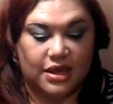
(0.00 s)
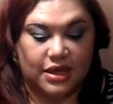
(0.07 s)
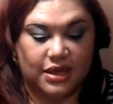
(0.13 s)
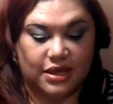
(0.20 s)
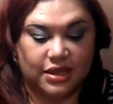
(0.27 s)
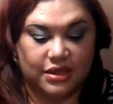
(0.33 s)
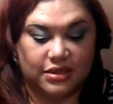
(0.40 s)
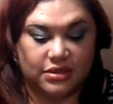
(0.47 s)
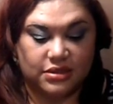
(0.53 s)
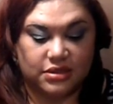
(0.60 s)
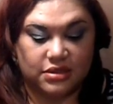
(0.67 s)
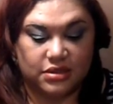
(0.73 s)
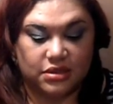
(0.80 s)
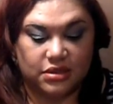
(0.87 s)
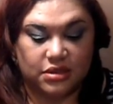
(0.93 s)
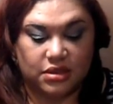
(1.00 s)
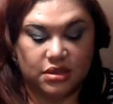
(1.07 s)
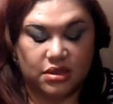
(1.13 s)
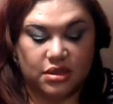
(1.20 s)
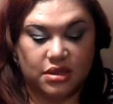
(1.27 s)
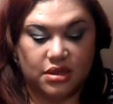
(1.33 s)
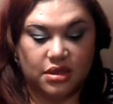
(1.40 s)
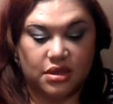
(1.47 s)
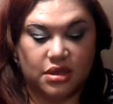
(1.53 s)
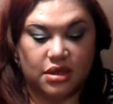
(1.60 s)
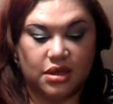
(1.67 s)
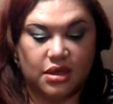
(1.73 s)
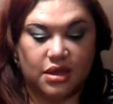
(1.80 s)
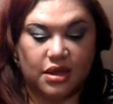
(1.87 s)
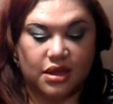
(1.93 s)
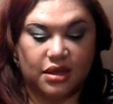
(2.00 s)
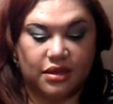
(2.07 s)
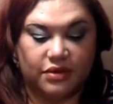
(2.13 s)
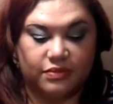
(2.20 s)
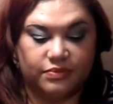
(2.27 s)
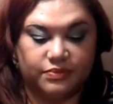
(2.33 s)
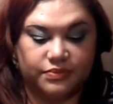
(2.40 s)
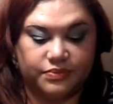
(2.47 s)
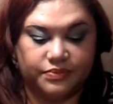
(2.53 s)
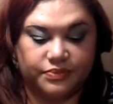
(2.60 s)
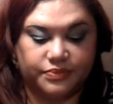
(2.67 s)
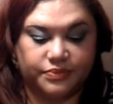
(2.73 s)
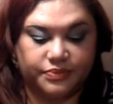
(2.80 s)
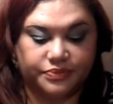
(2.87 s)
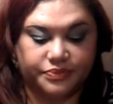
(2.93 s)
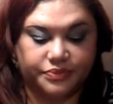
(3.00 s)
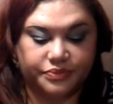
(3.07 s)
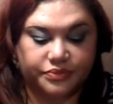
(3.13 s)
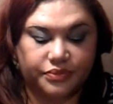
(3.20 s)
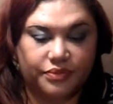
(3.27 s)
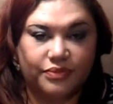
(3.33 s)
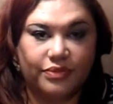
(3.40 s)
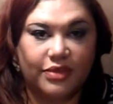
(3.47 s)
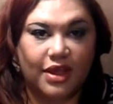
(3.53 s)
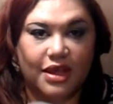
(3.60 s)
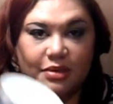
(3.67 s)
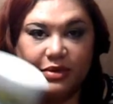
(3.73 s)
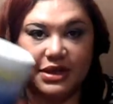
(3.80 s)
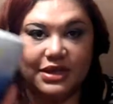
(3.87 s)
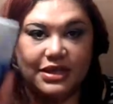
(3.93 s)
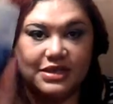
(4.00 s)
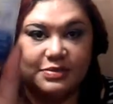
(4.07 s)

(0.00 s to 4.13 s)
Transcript: And I mean,